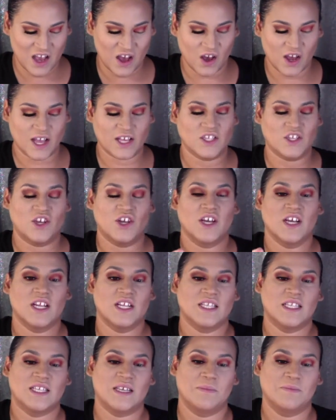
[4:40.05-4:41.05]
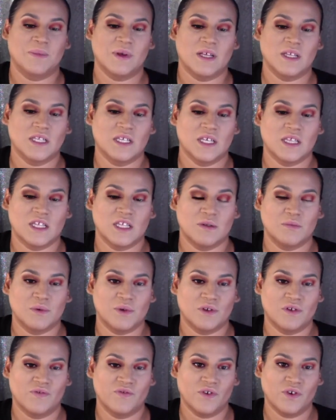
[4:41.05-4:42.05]
Okay, so you're going to dip into this
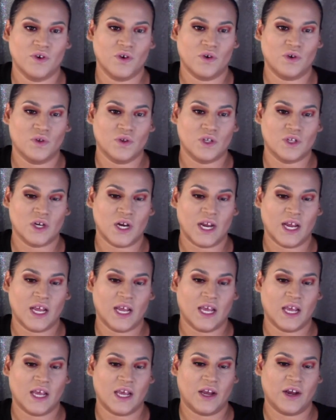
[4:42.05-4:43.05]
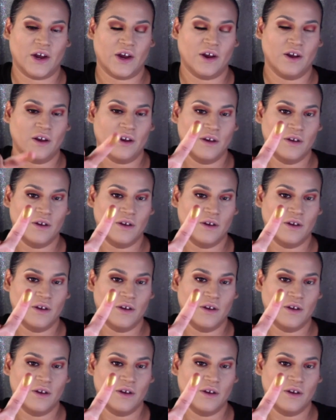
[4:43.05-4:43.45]
beautiful gold right here,